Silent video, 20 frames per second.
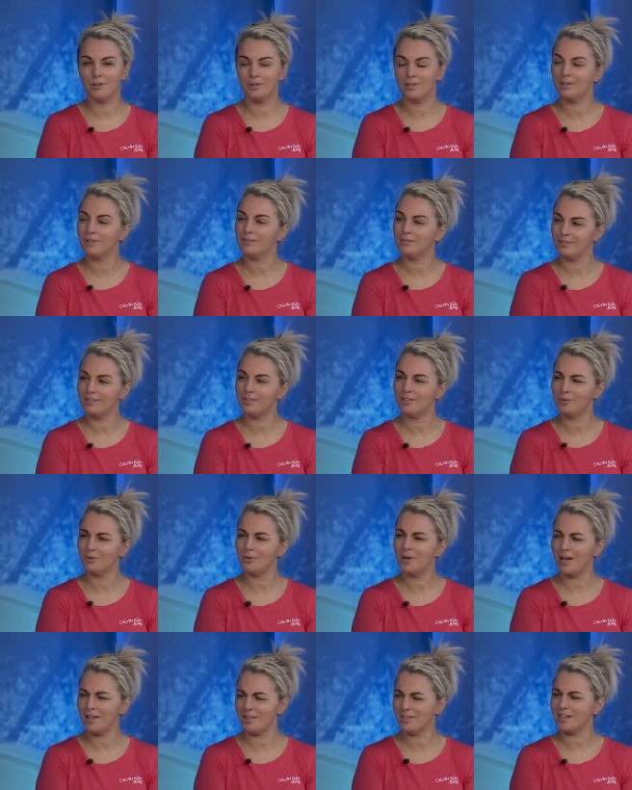and you
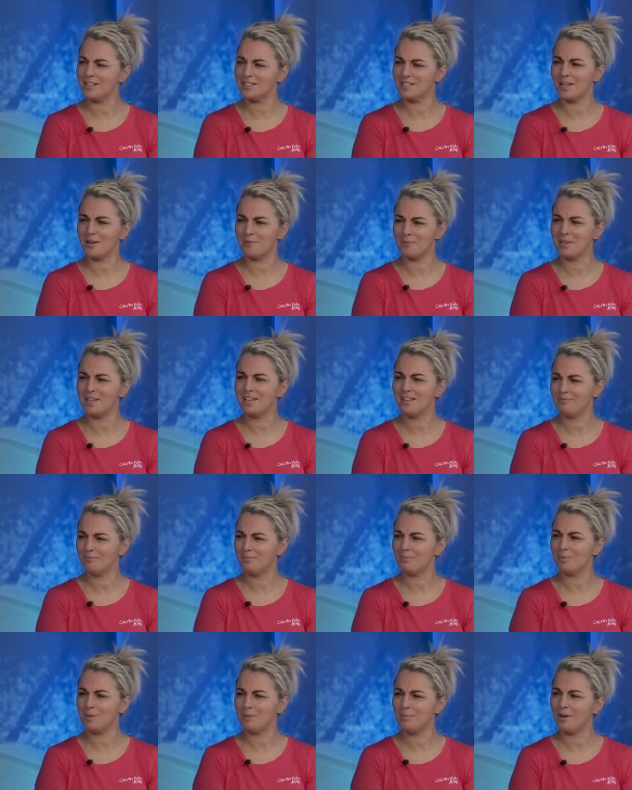know, there is that wee
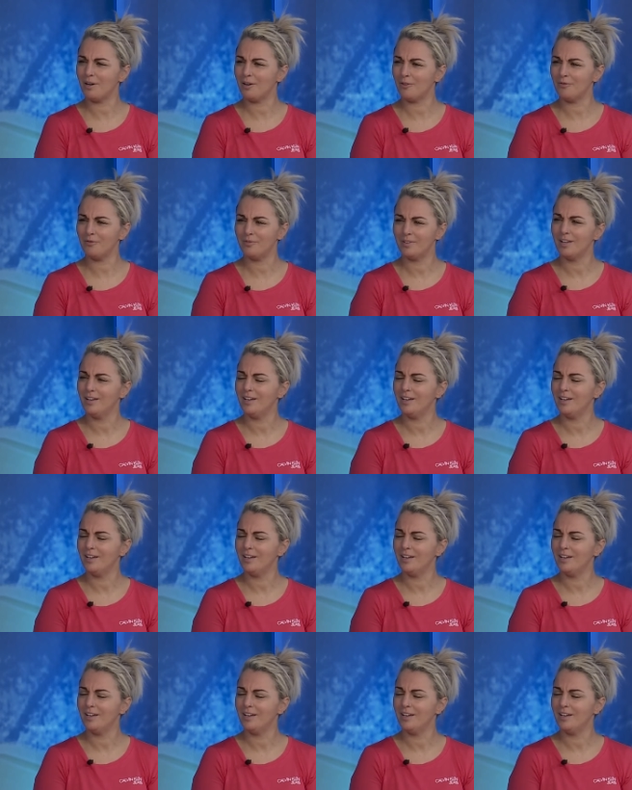bit of